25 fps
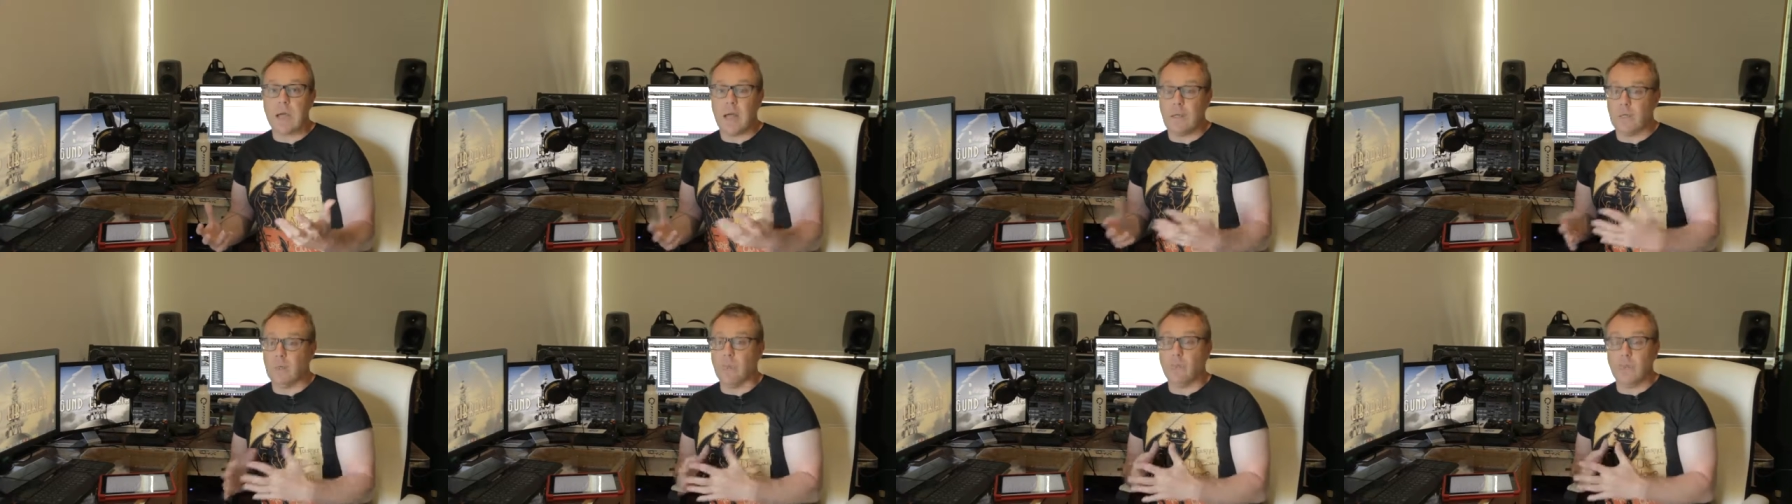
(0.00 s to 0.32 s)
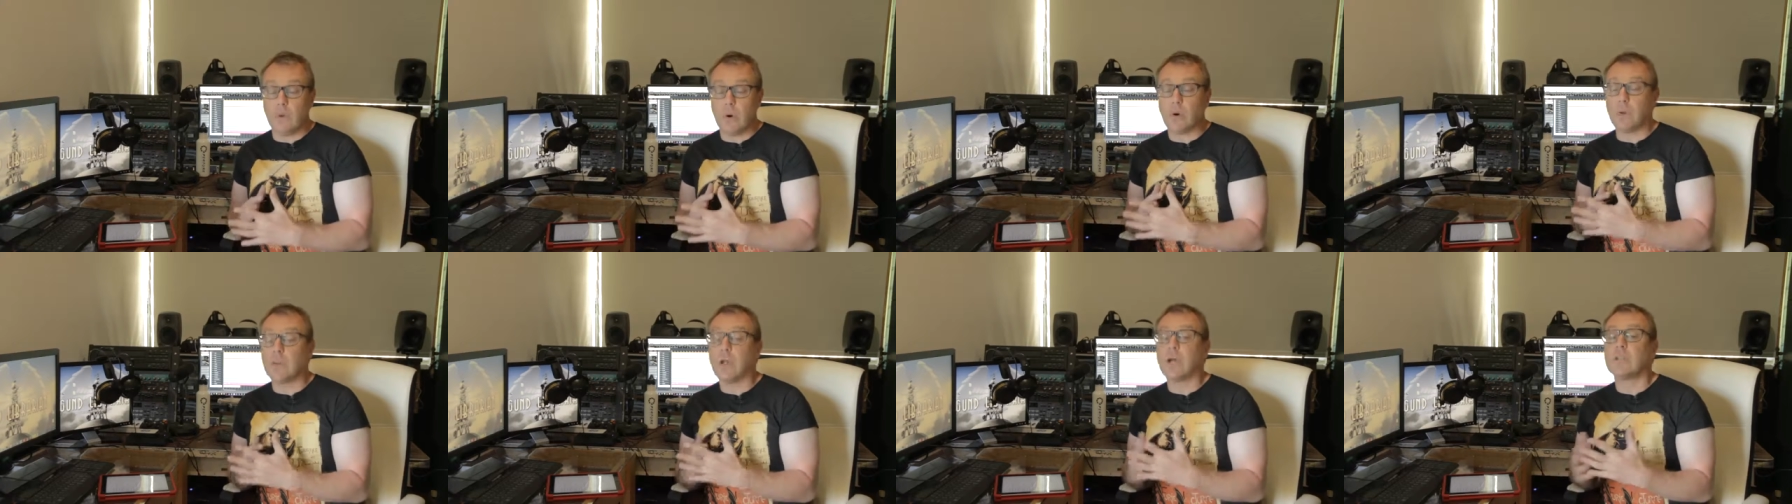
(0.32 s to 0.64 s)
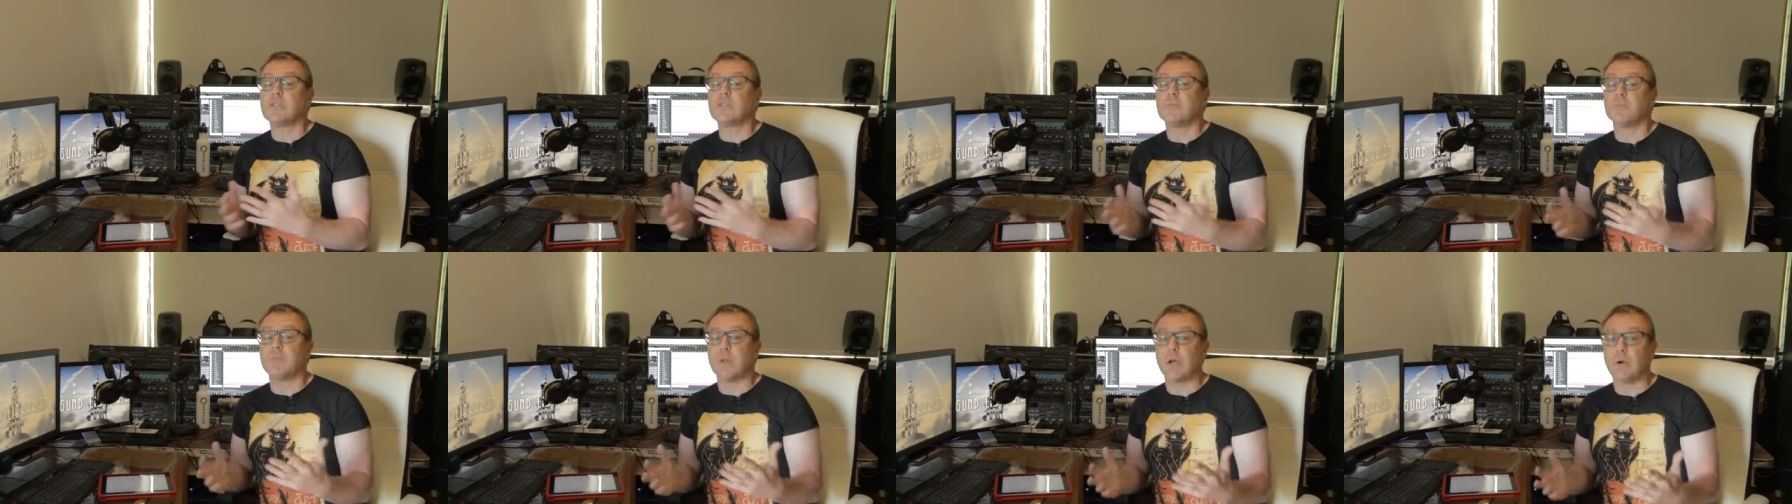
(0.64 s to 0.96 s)
and there are
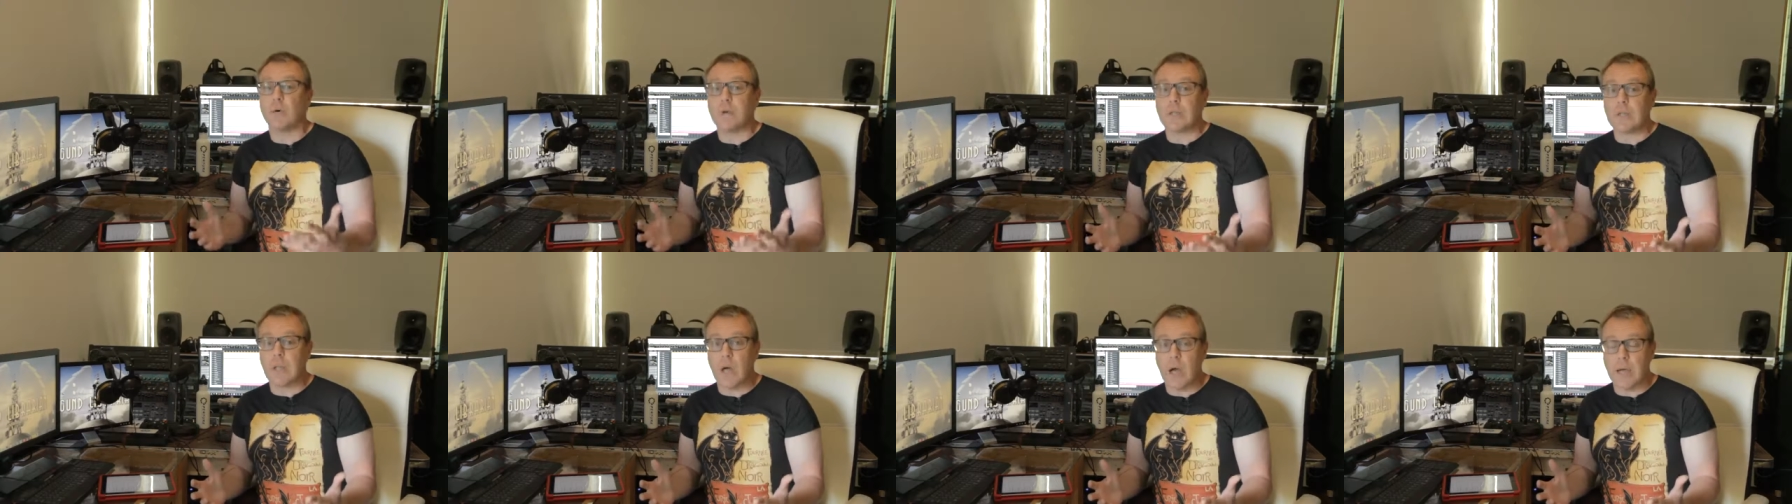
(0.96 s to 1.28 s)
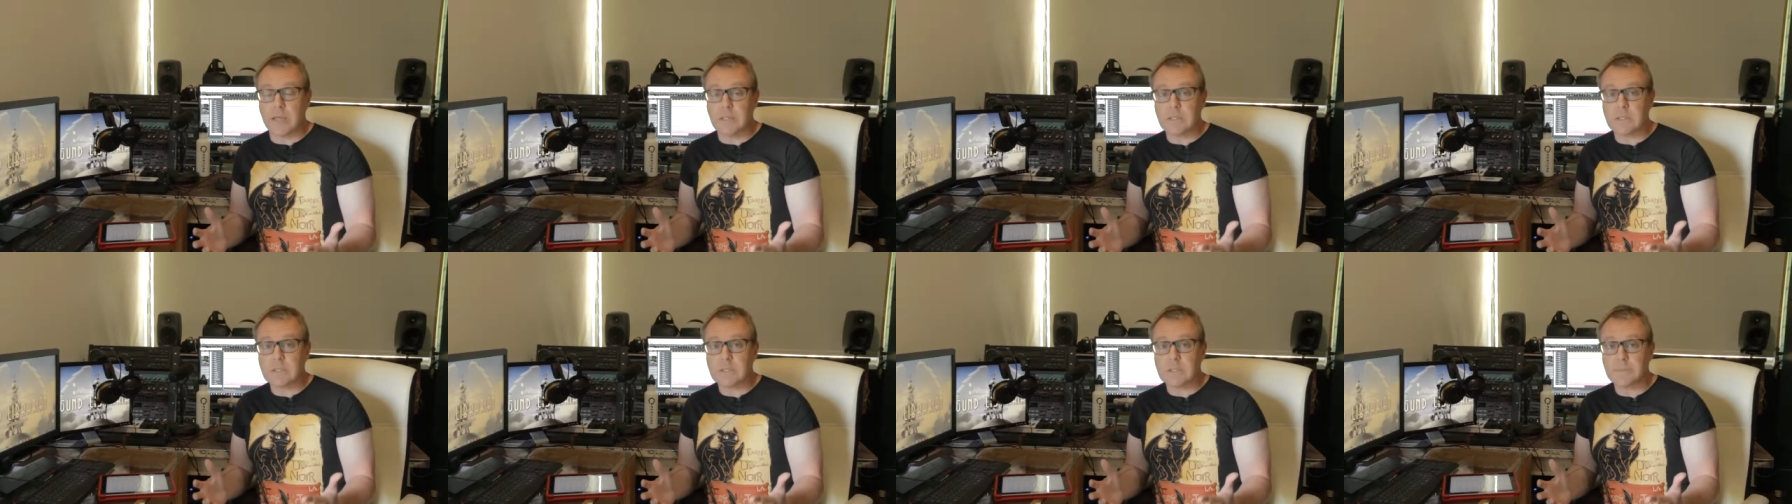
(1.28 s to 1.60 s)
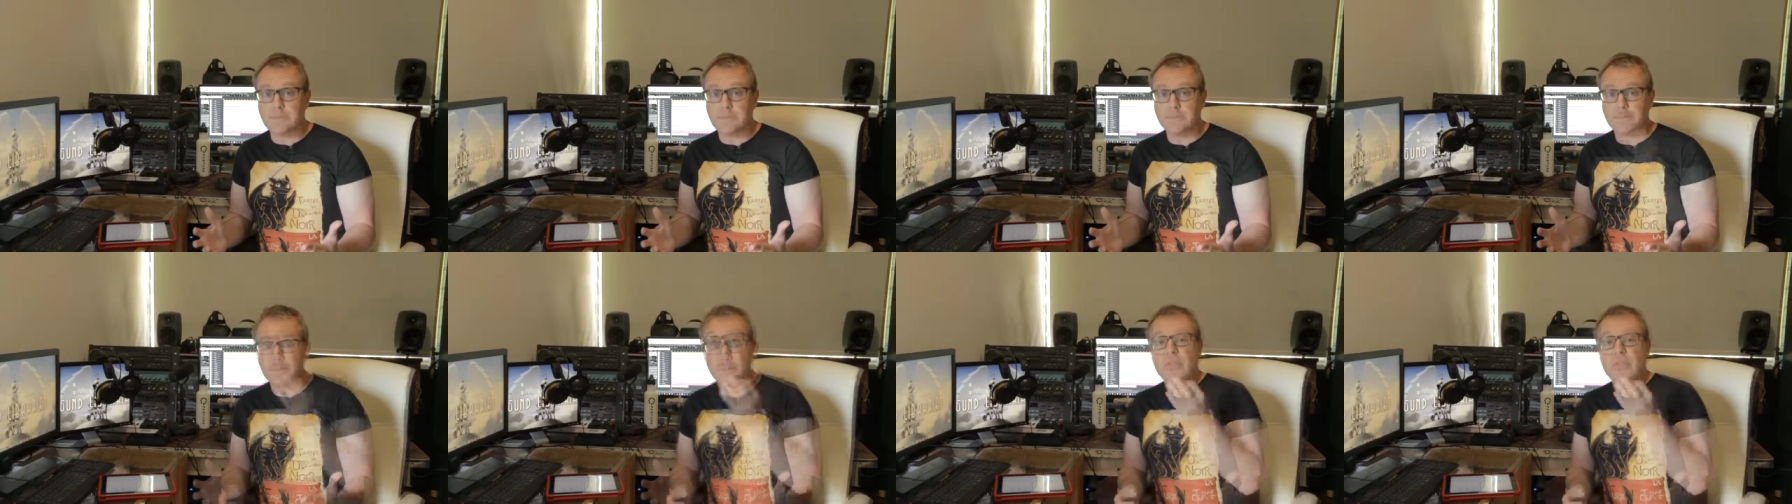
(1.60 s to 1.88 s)
lots of blurry lines.